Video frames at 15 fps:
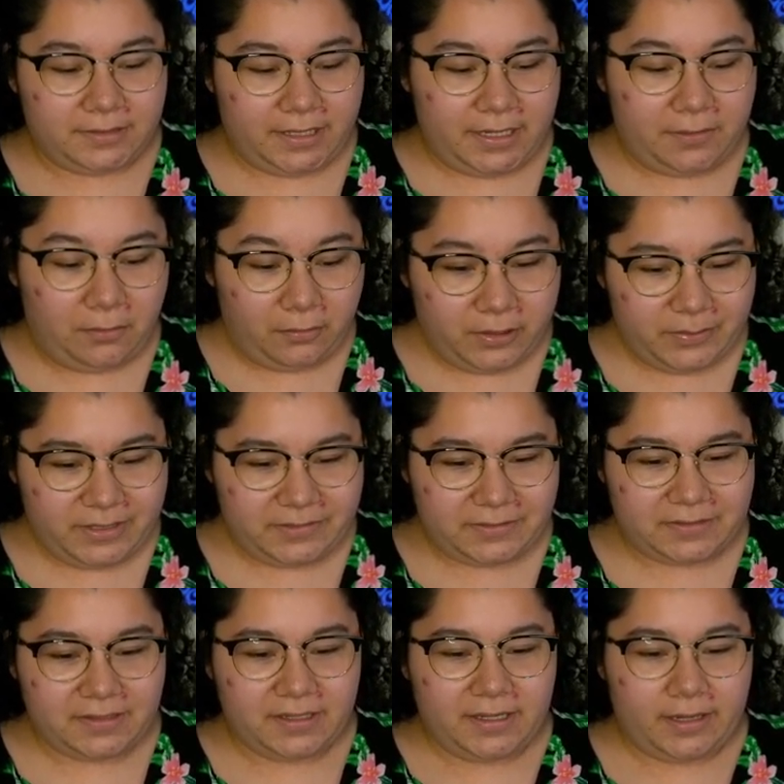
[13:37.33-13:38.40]
and
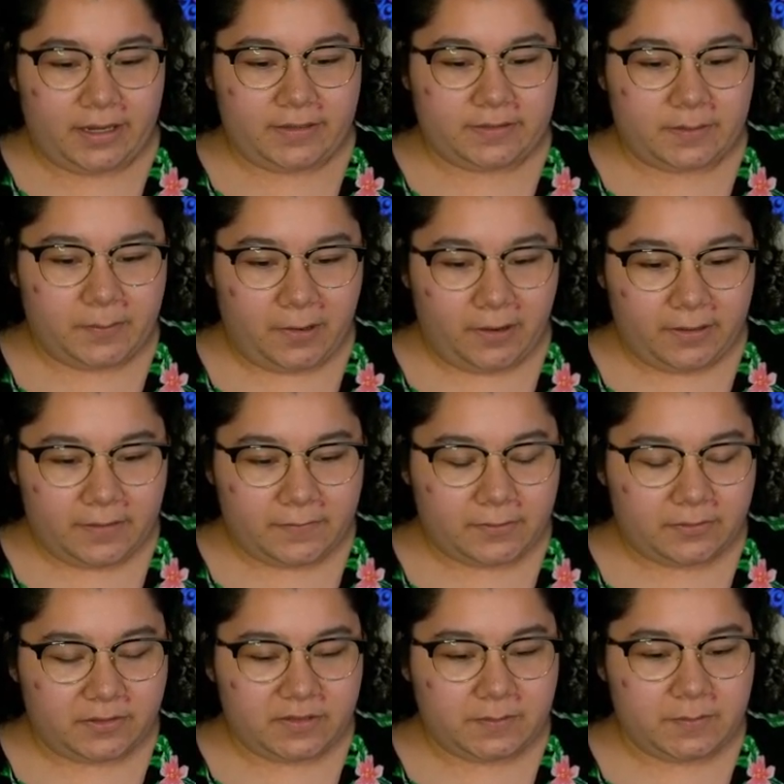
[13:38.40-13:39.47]
ornaments as a part of
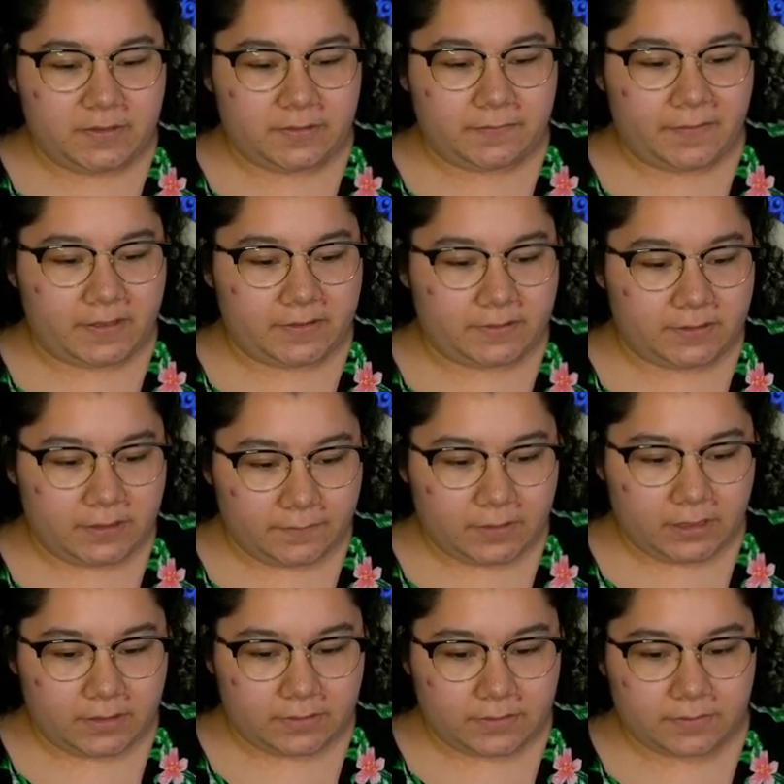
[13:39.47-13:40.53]
Christmas
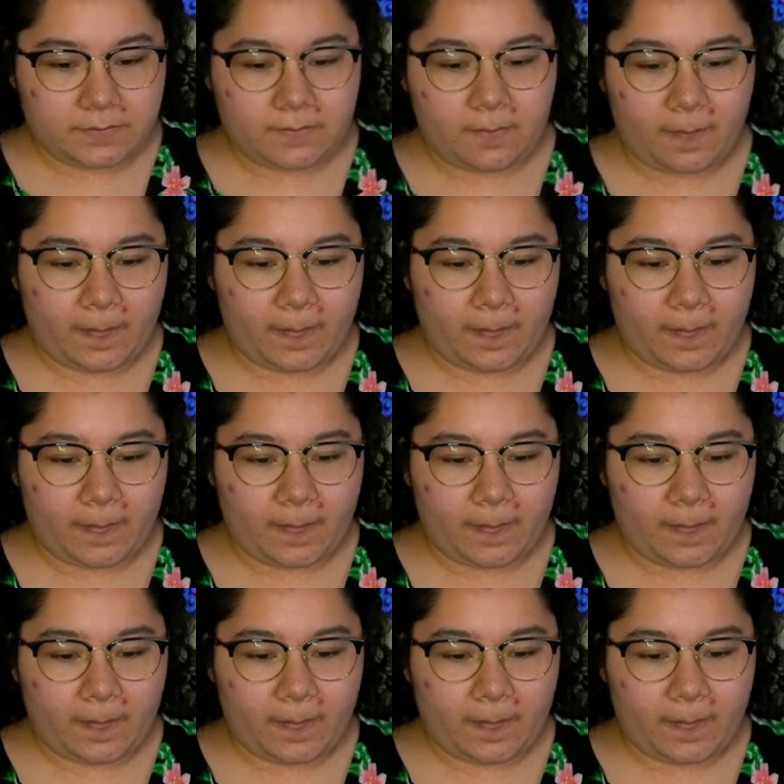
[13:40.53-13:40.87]
festivities.